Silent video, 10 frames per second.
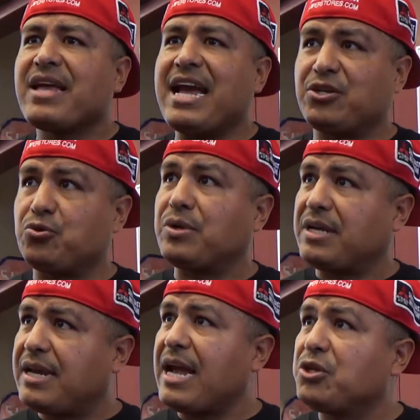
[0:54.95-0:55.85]
and to
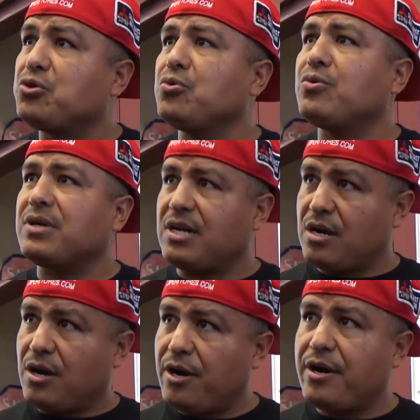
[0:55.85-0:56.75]
get you
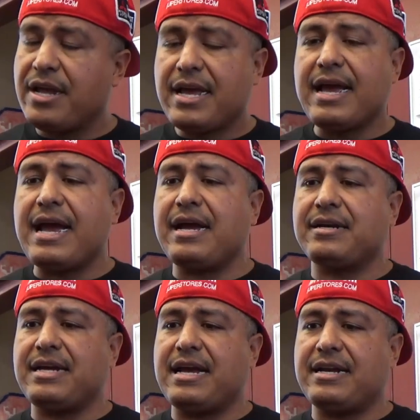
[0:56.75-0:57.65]
alert
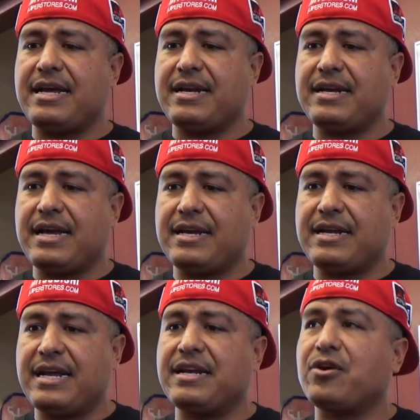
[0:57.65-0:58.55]

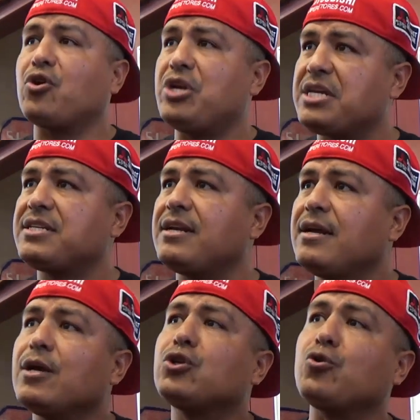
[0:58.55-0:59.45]
and in condition
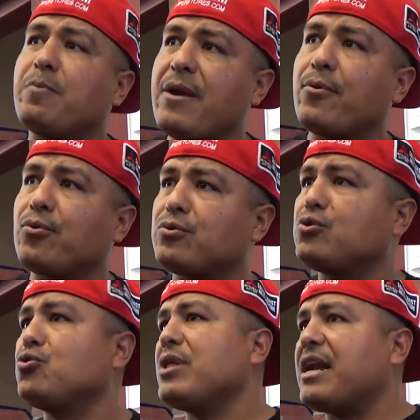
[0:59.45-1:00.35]
to be able to
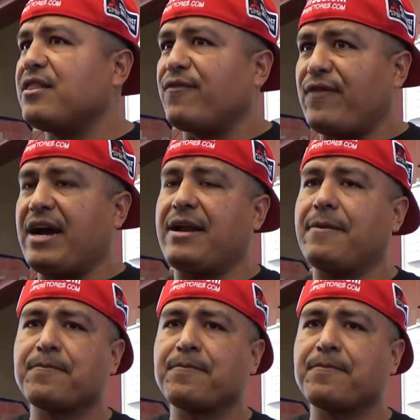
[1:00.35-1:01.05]
do that in the fight.